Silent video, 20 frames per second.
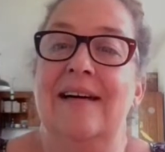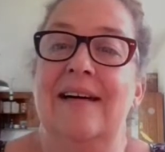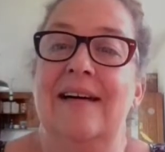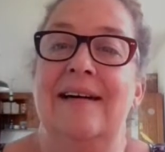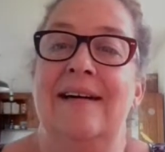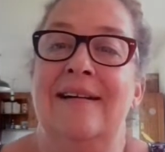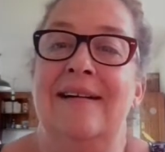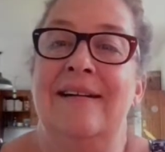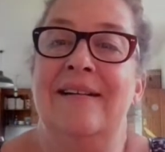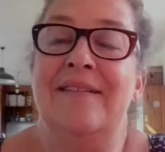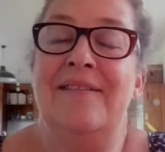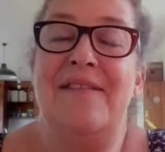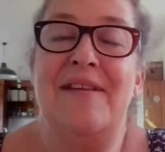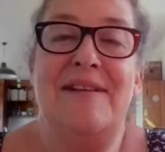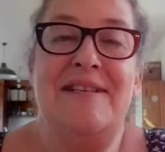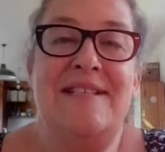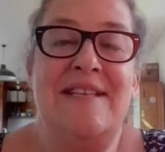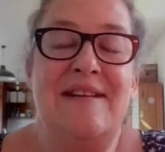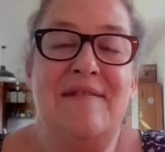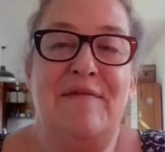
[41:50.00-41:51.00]
Oh,
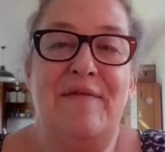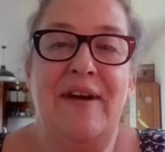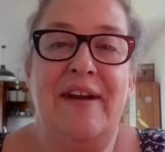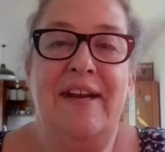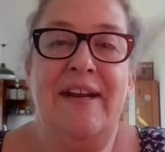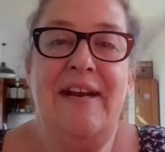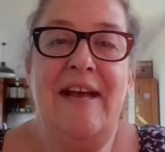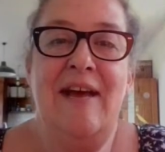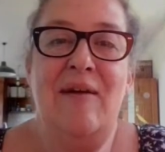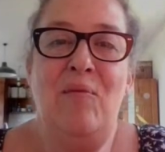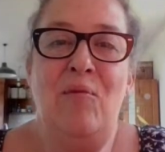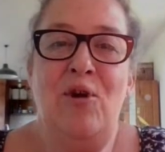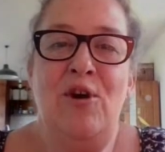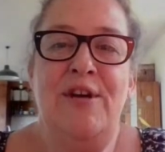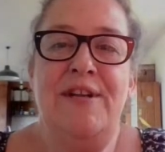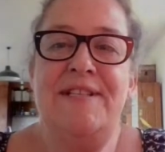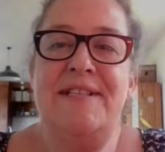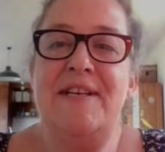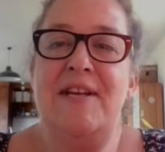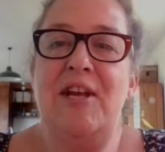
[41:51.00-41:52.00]
these are the funny now
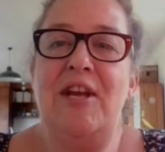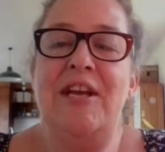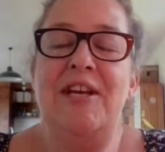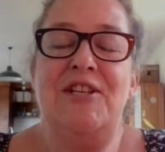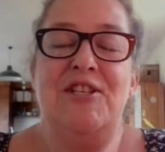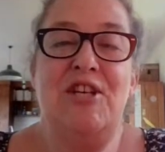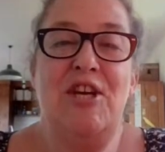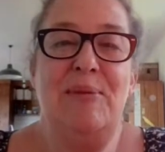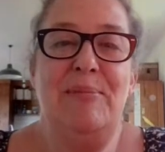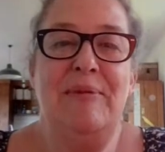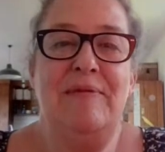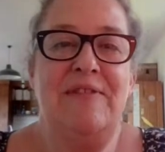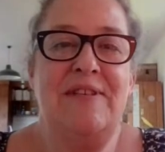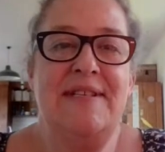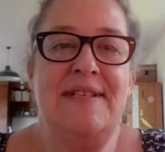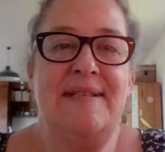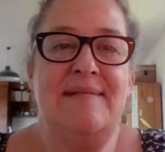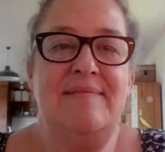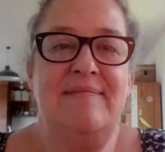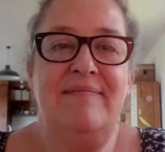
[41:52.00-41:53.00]
words that YouTube have
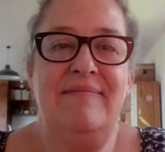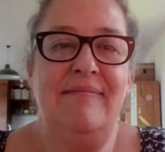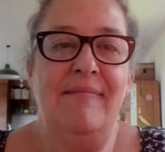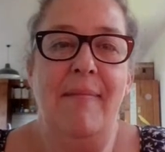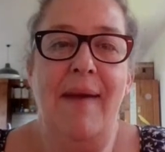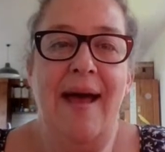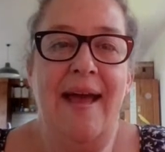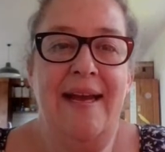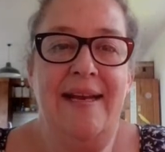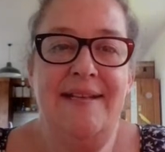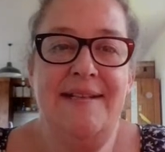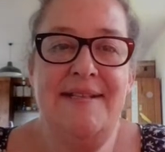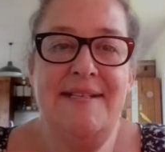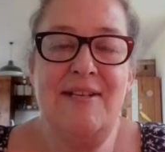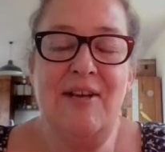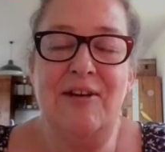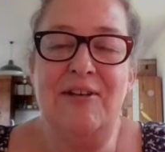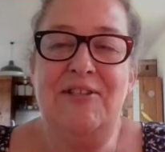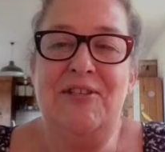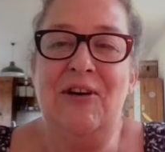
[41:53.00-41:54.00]
just made
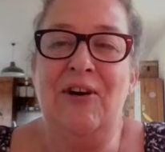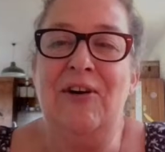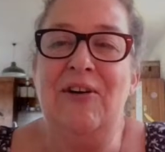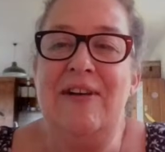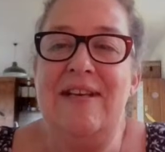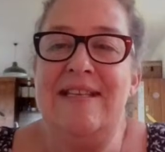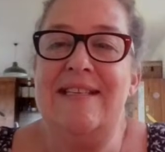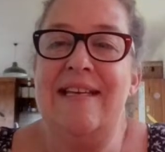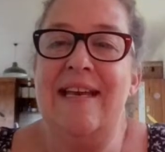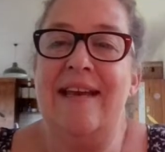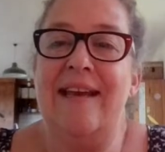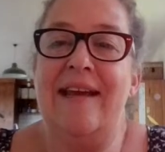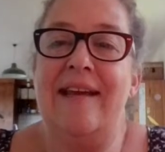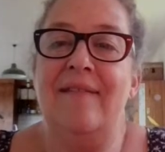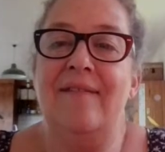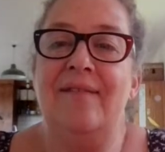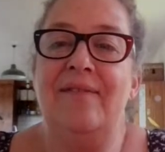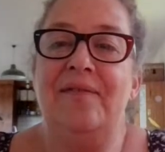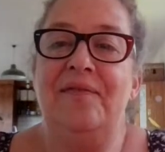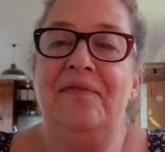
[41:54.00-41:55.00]
so
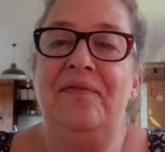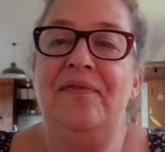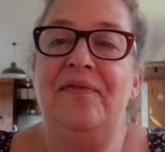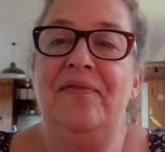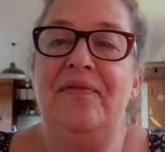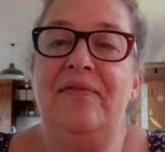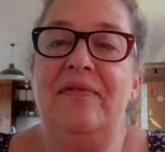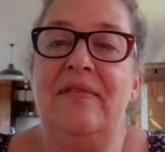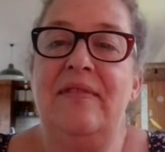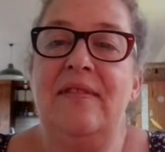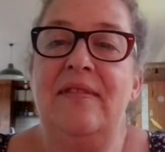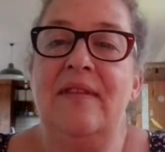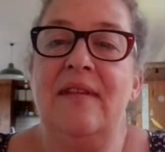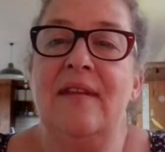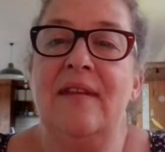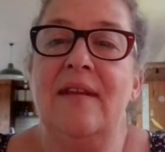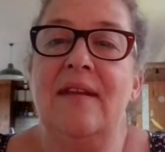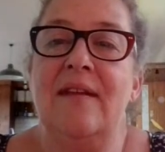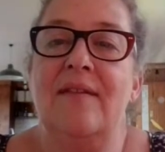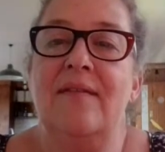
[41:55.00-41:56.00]
toxic.
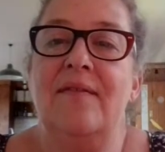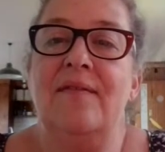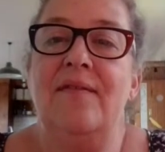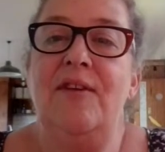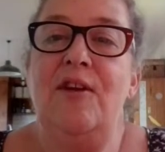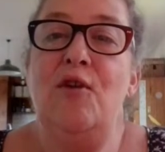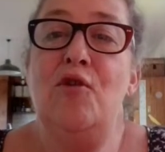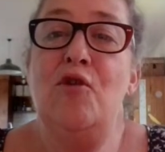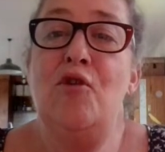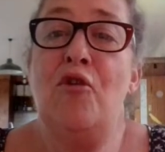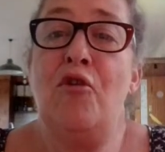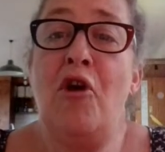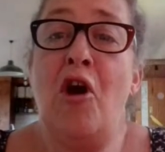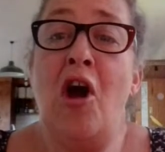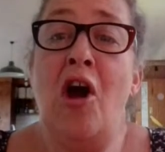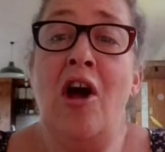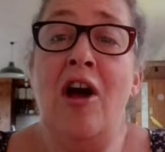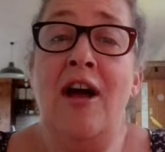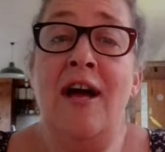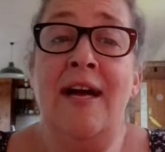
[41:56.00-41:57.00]
You'll
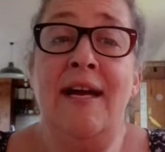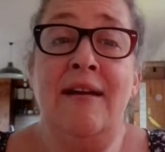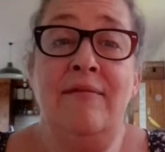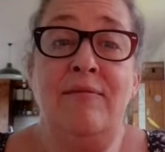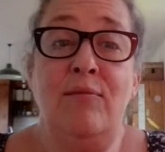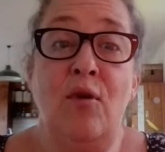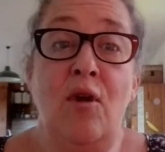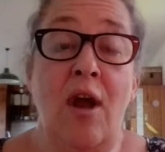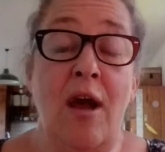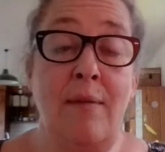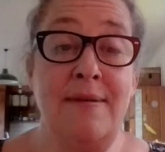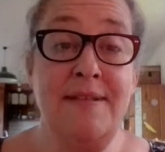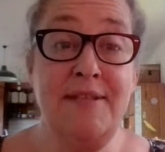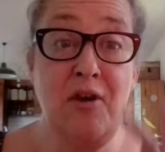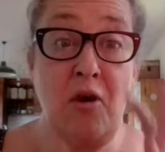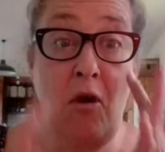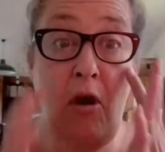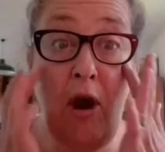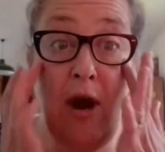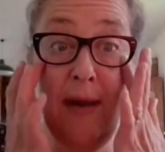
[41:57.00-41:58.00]
cry. Well, I was
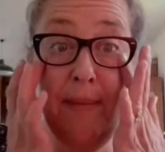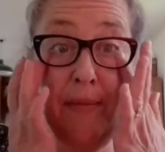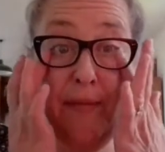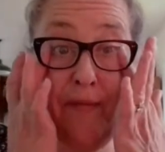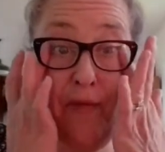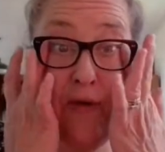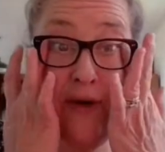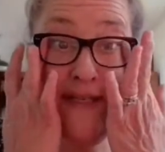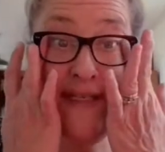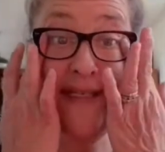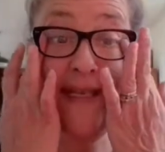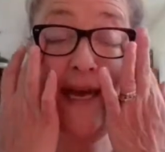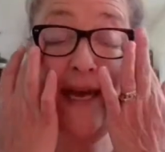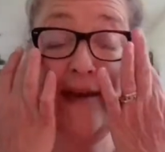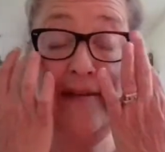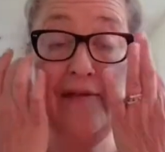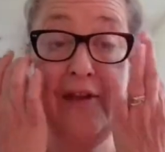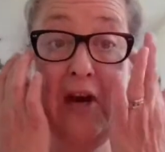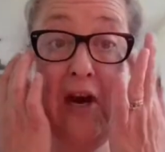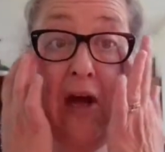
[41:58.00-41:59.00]
crying before I
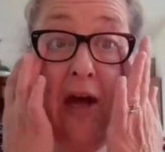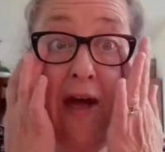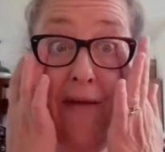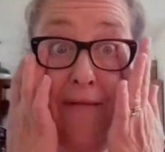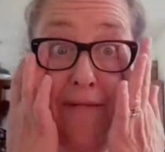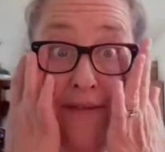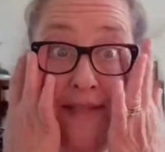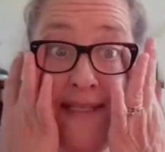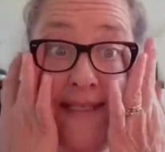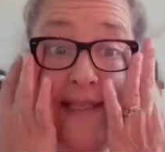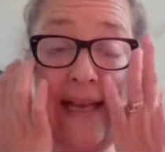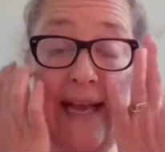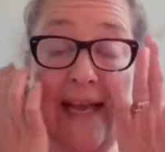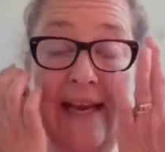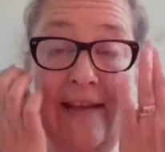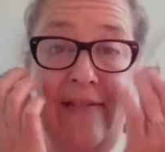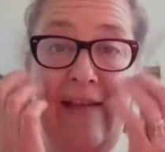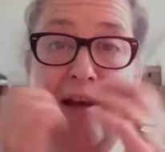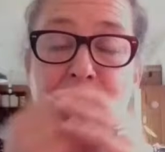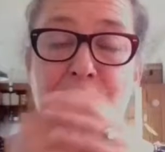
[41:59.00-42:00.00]
started the live, just
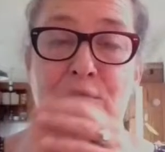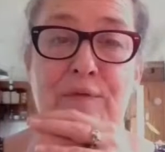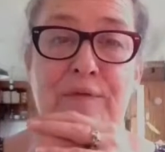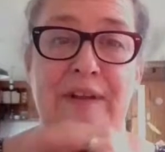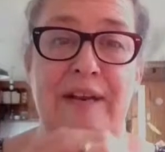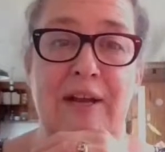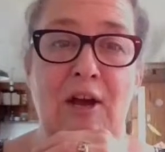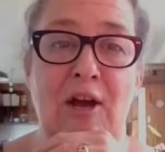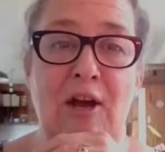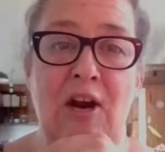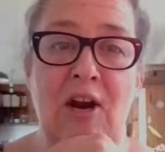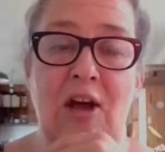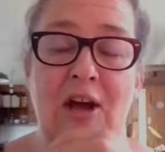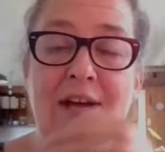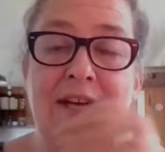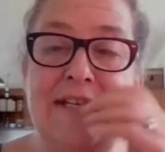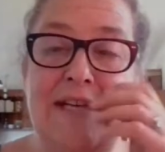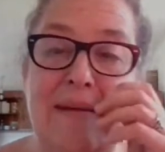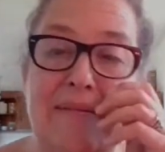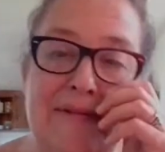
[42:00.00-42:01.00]
getting that little video
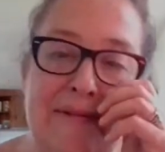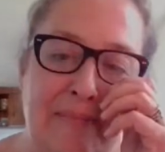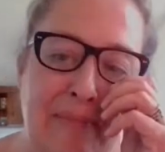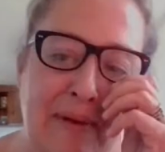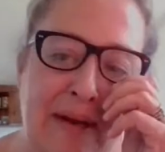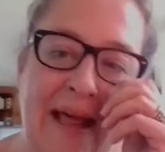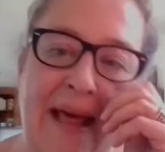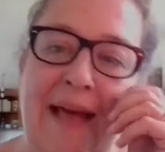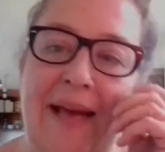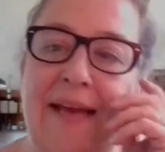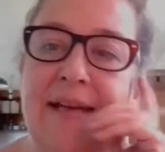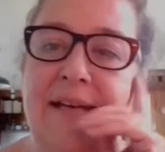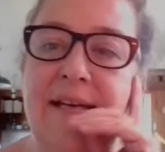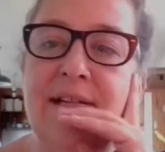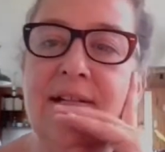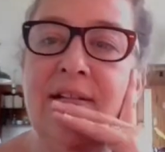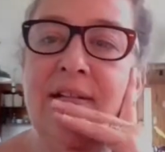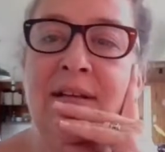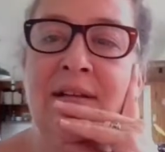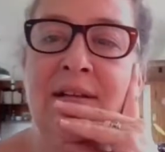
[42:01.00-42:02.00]
lined up to play
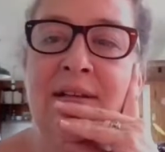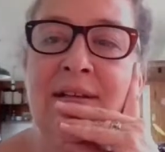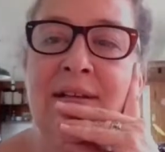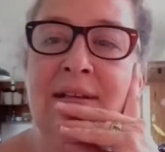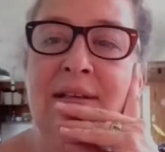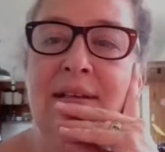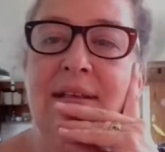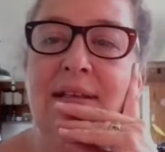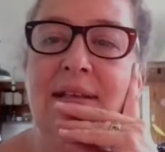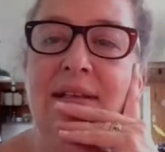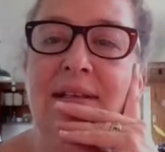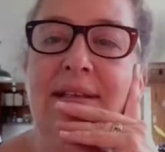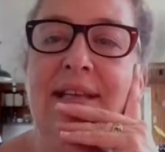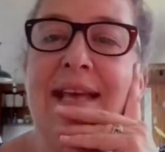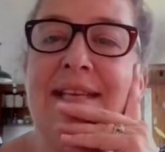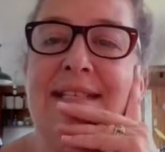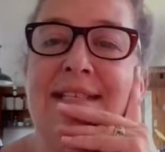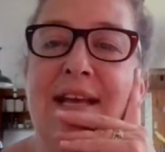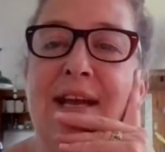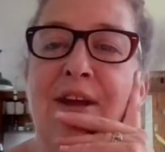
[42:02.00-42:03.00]
it.
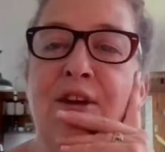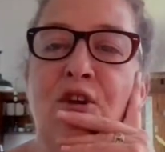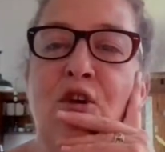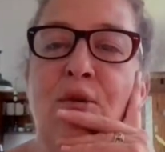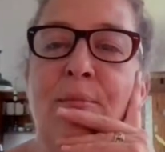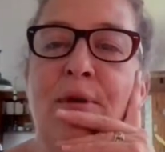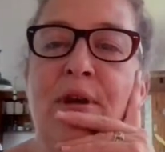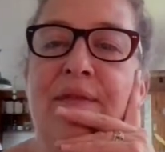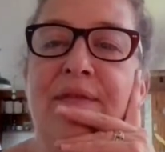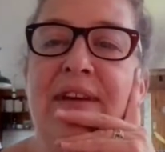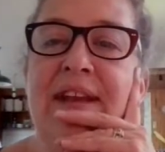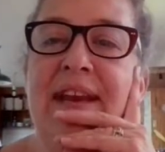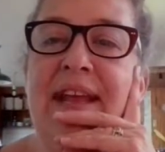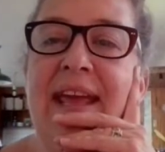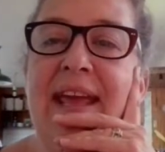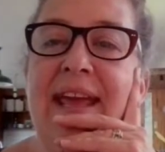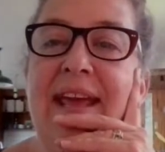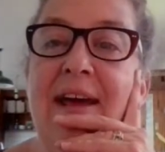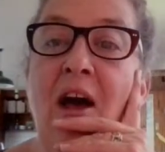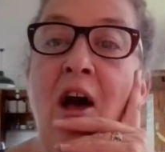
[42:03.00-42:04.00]
Yes, you can all move in
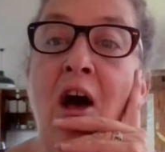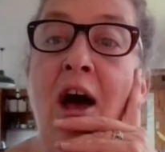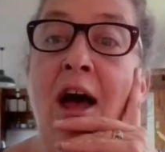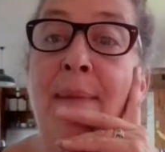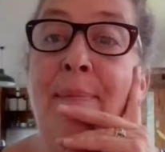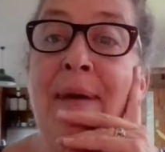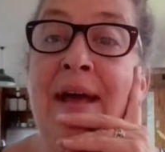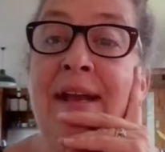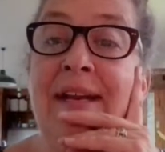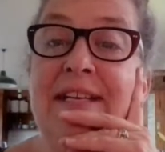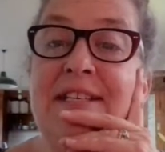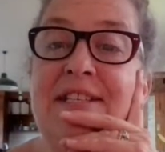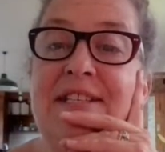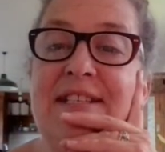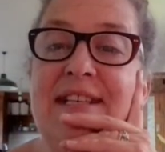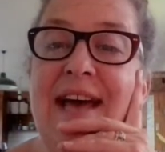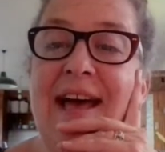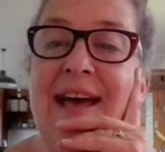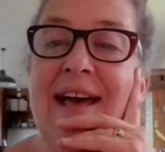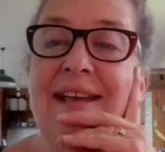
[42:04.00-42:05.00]
here. Hi, Punished
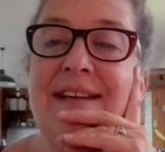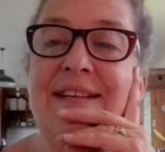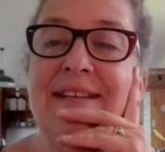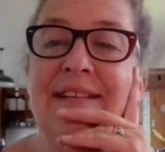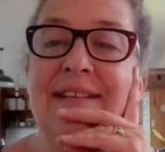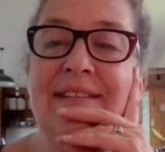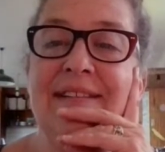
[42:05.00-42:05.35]
Dad.